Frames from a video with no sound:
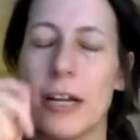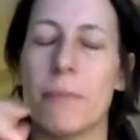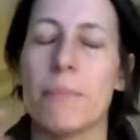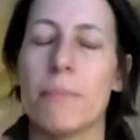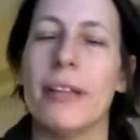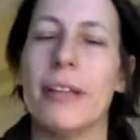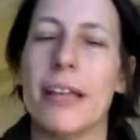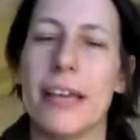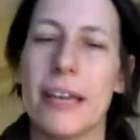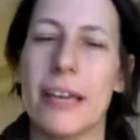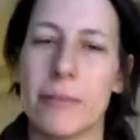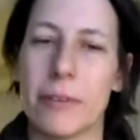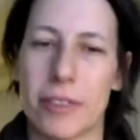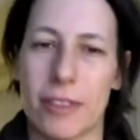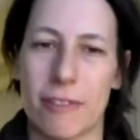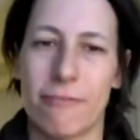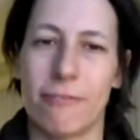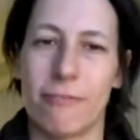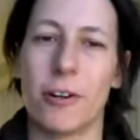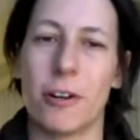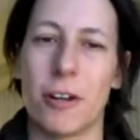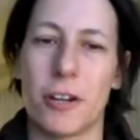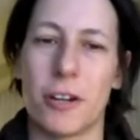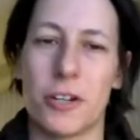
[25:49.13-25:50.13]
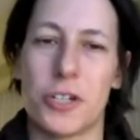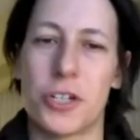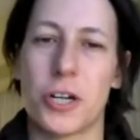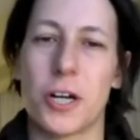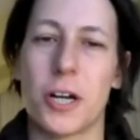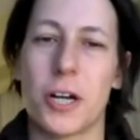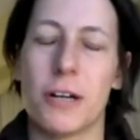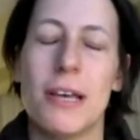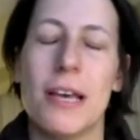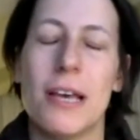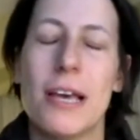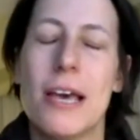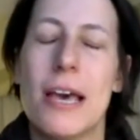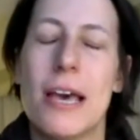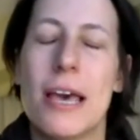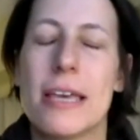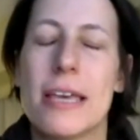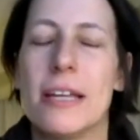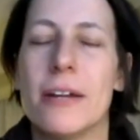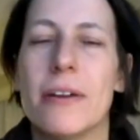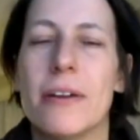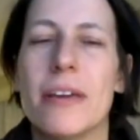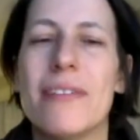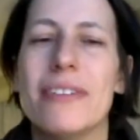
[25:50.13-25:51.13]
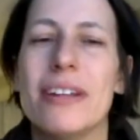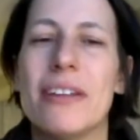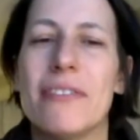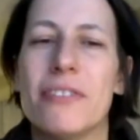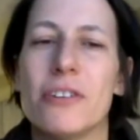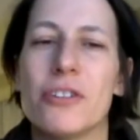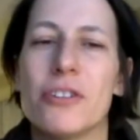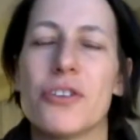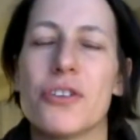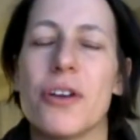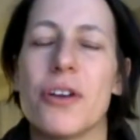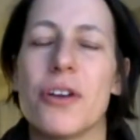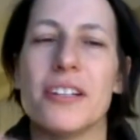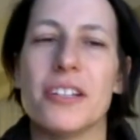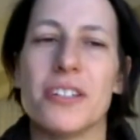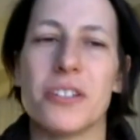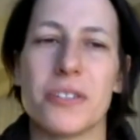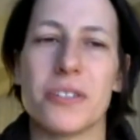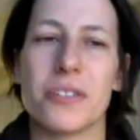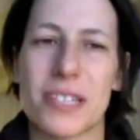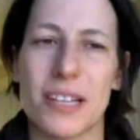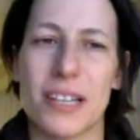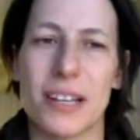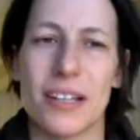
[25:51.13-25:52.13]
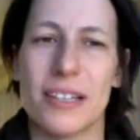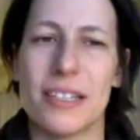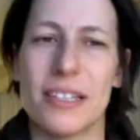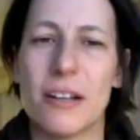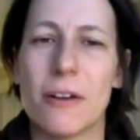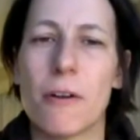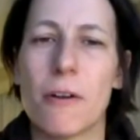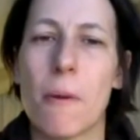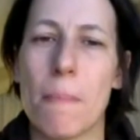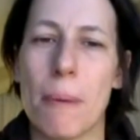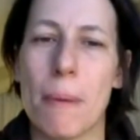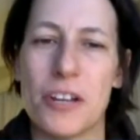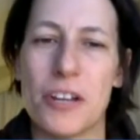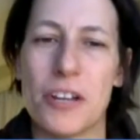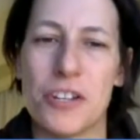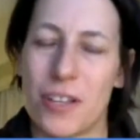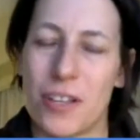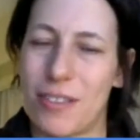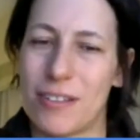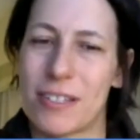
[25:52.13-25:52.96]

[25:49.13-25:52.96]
Playing with the furniture. Even if you're trying to do this on a zero budget,